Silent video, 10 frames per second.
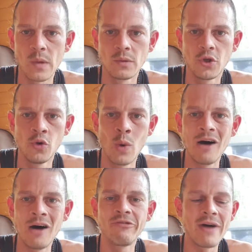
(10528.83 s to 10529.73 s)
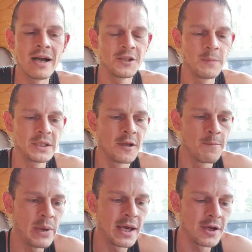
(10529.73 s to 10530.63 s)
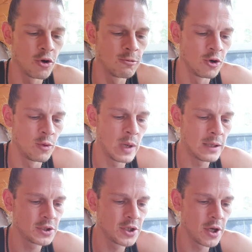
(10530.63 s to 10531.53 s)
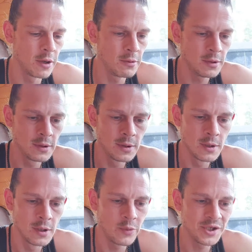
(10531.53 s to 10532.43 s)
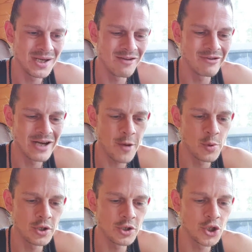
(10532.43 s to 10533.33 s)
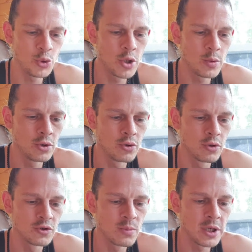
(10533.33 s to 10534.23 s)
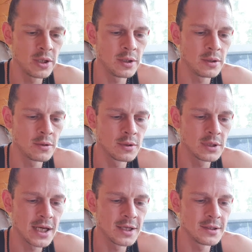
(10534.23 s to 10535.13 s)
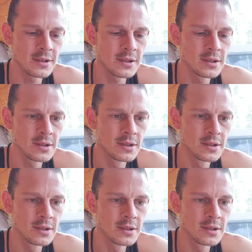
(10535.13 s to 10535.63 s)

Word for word: Doing well, thanks, Mr. B. I hope you're well too. Wishing health and happiness to you and yours, mate. You know the dance.